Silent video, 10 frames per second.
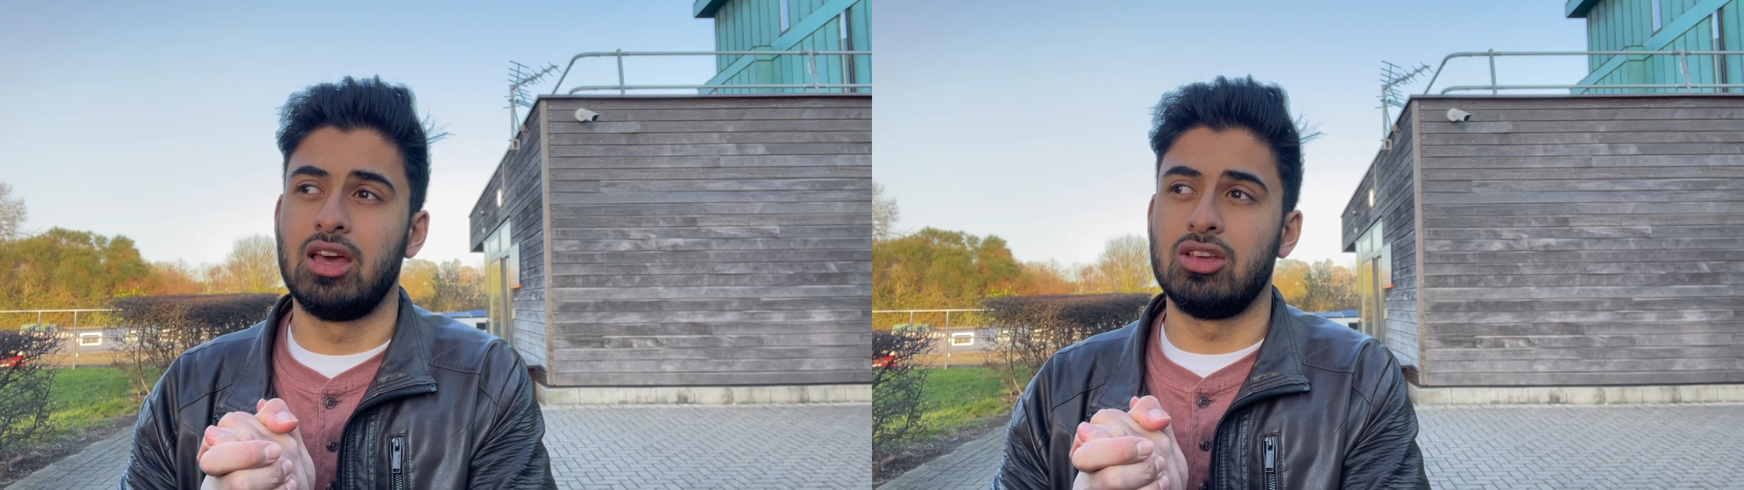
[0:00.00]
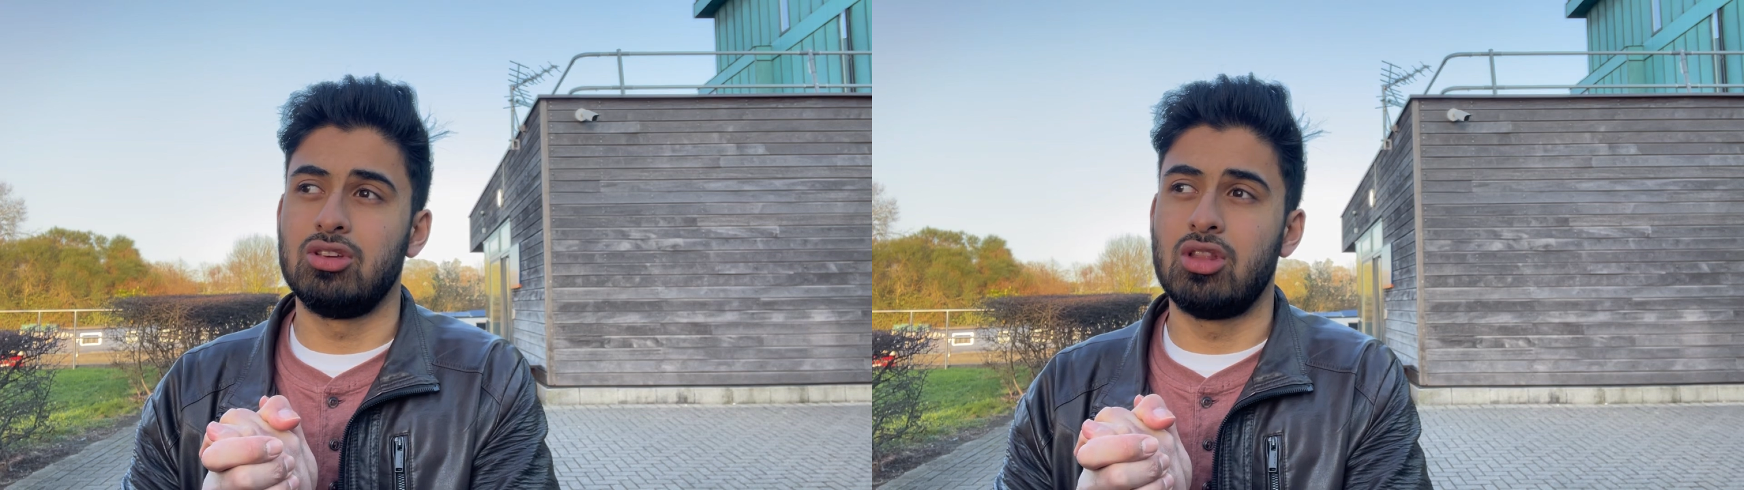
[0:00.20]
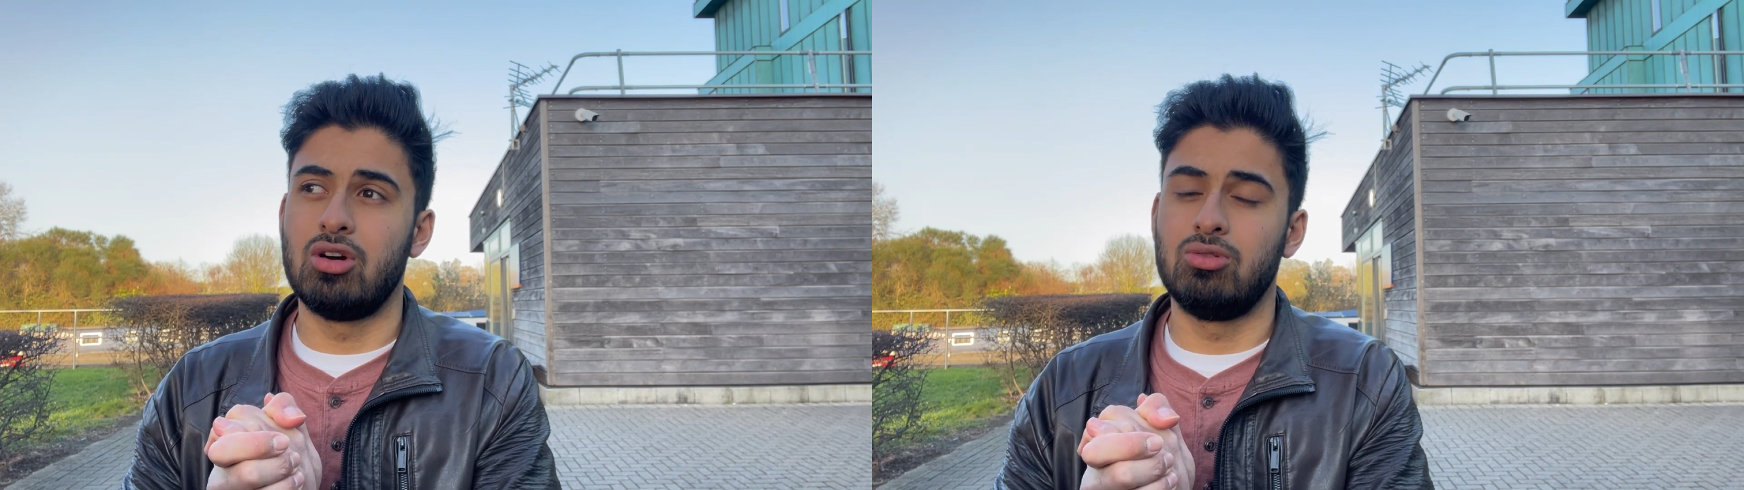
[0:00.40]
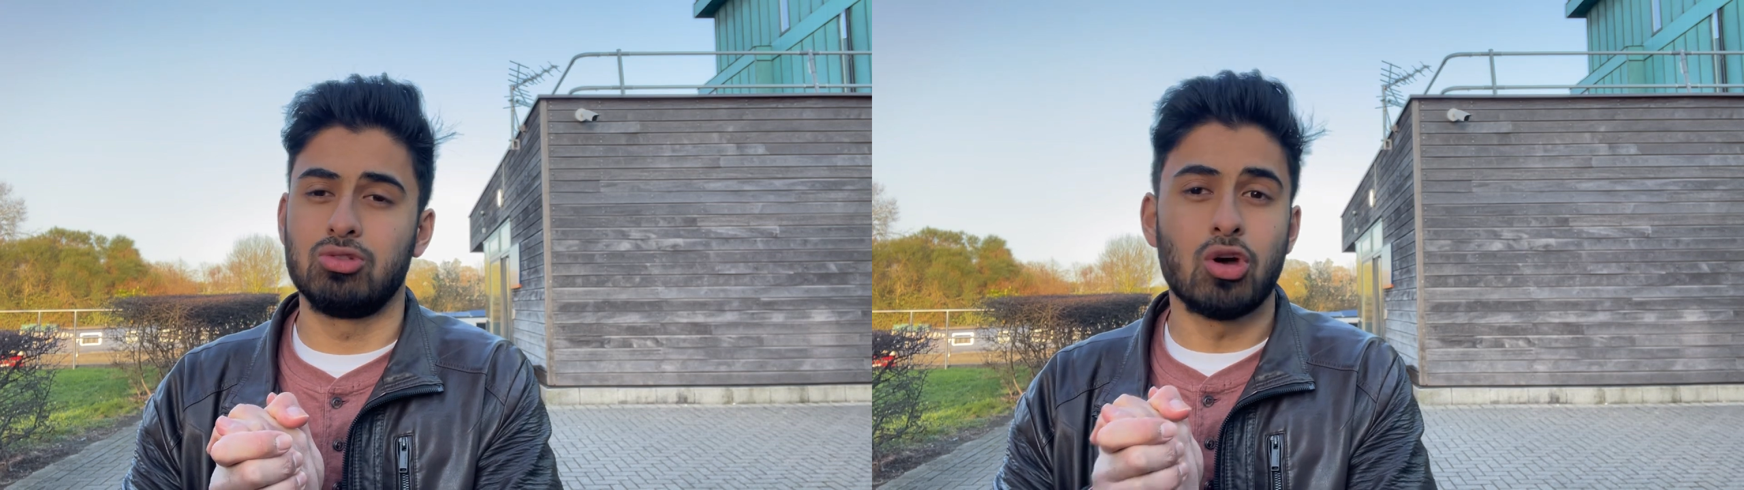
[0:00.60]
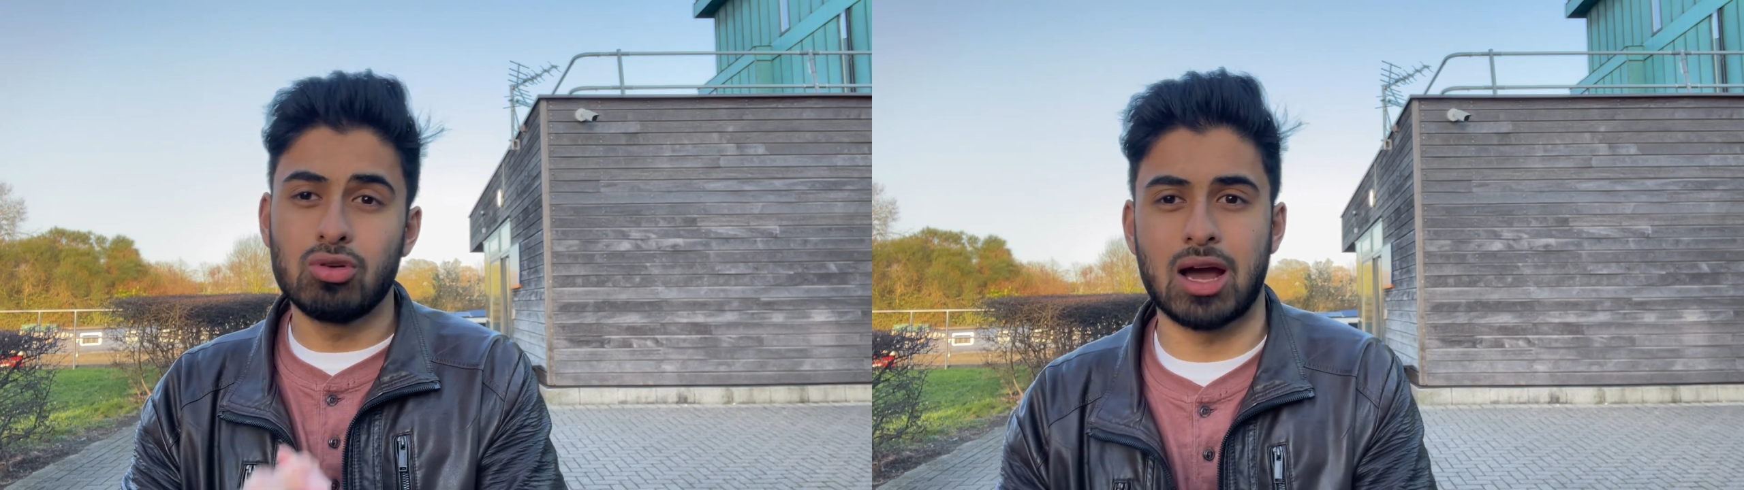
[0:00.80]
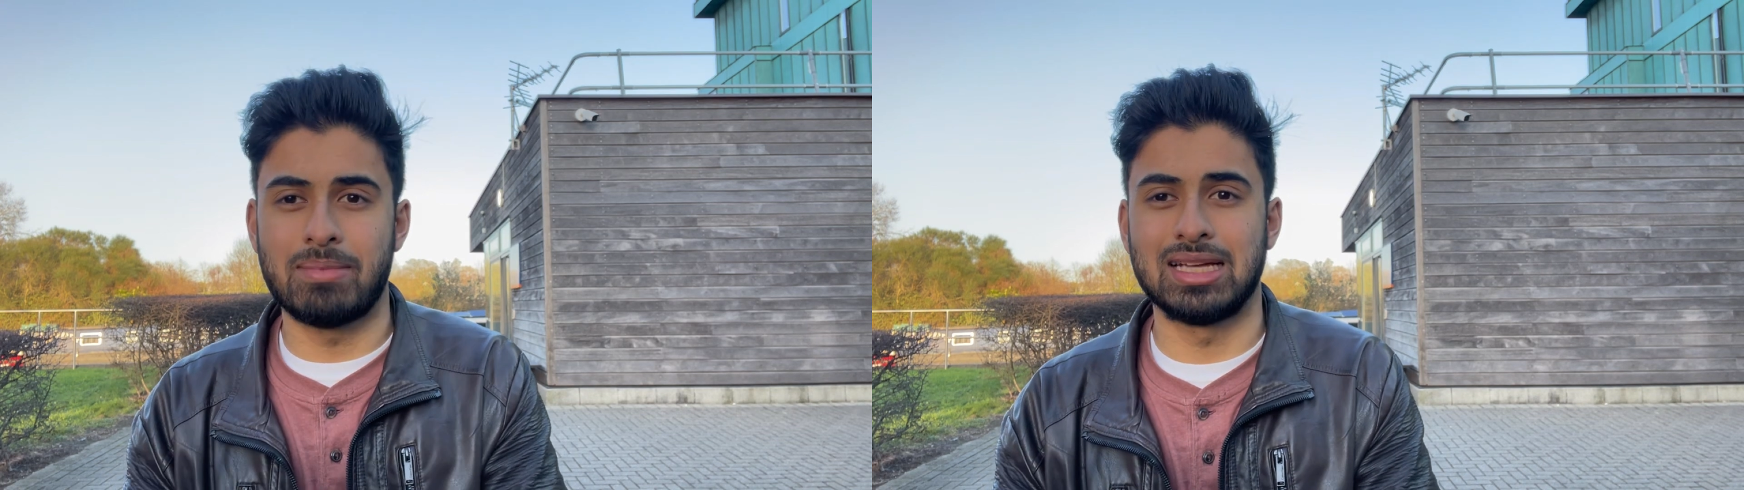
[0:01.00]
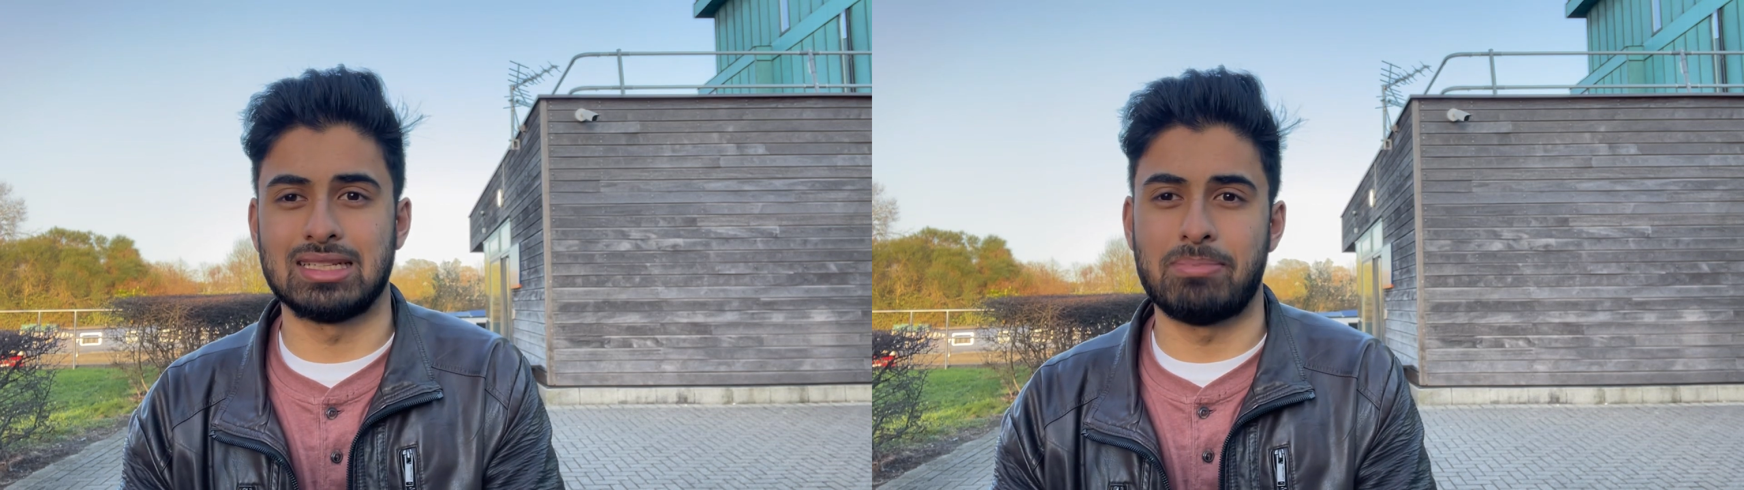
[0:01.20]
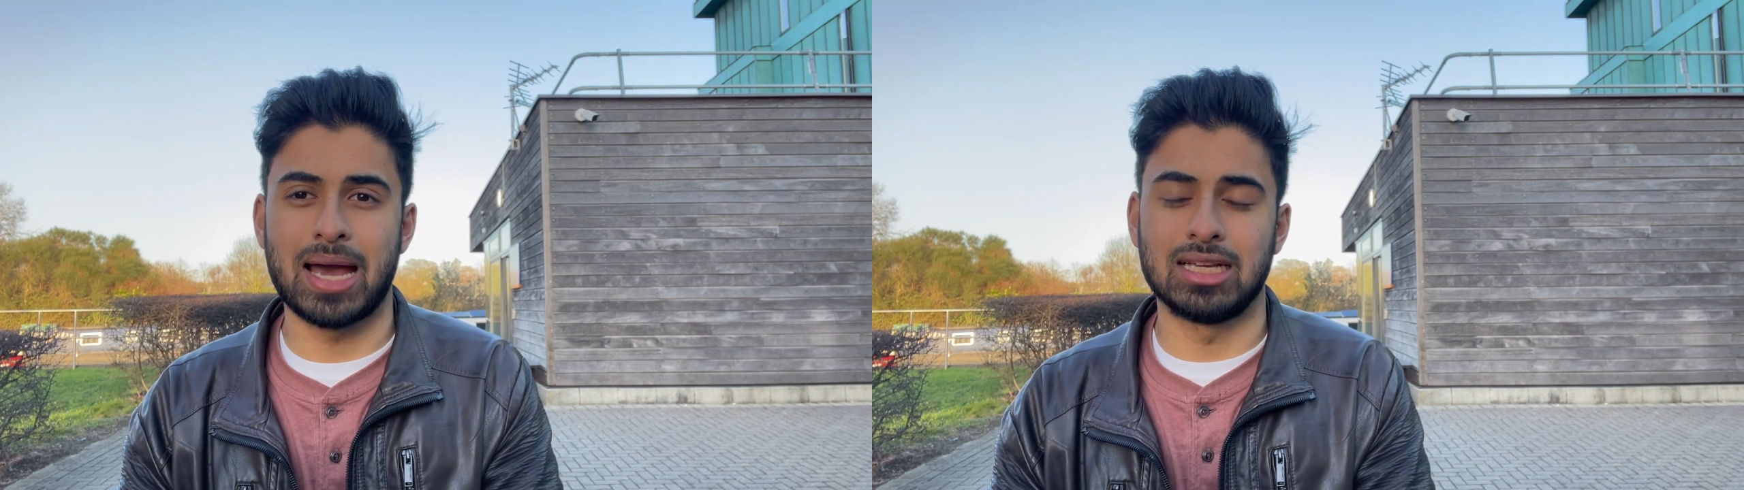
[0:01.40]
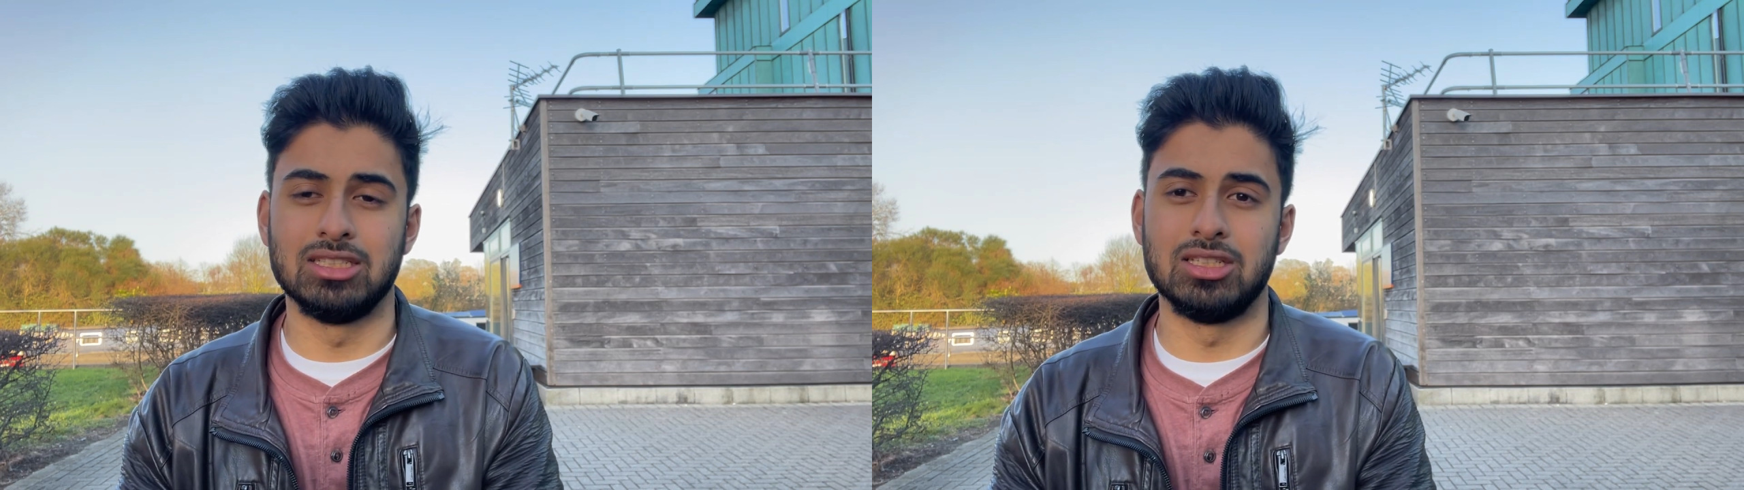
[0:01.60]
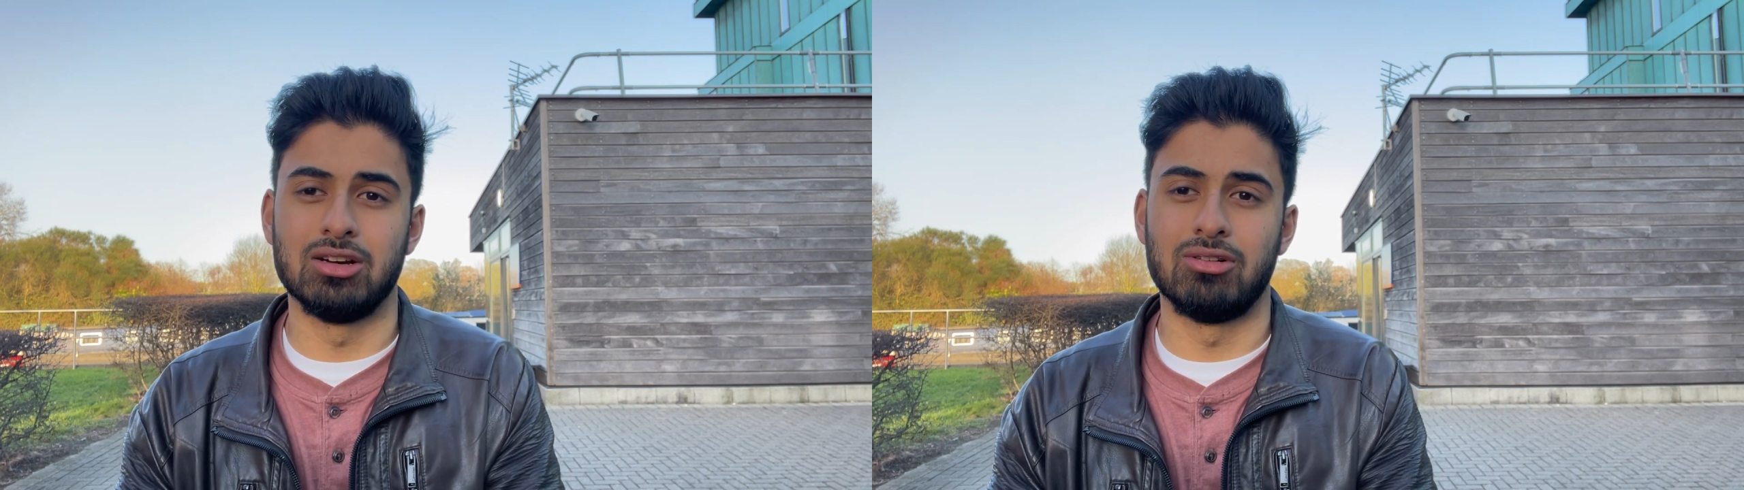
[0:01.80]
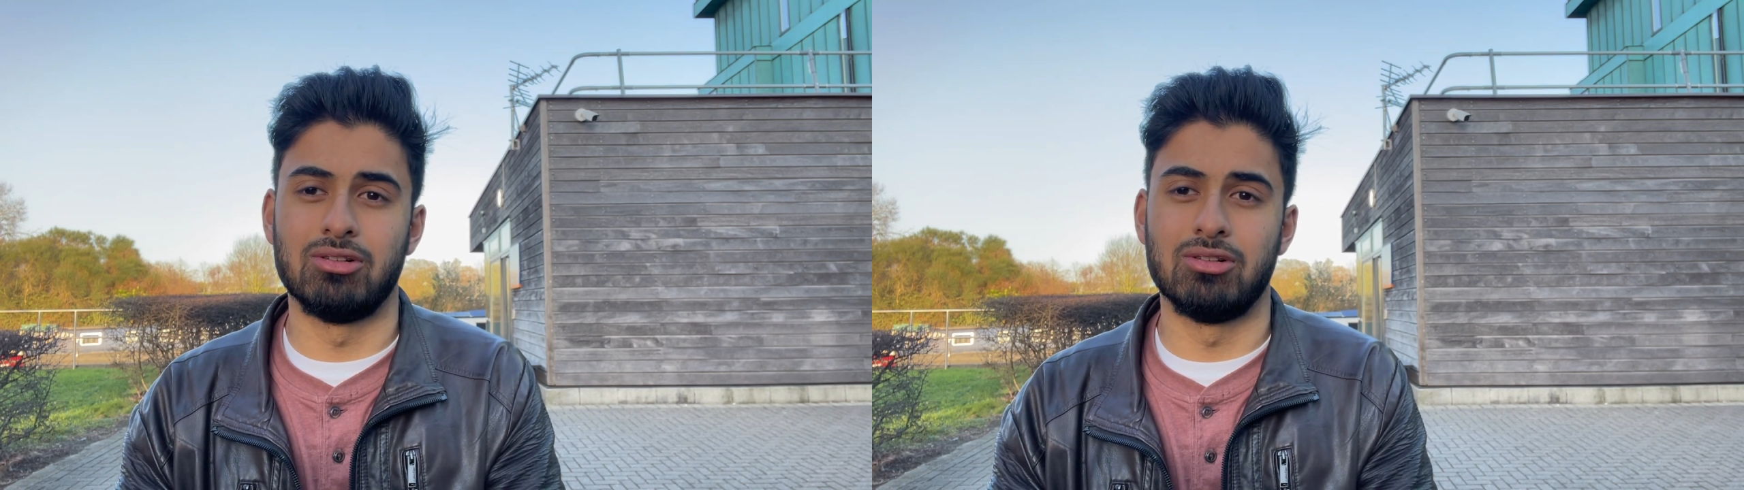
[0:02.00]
you know, don't come as a package deal. And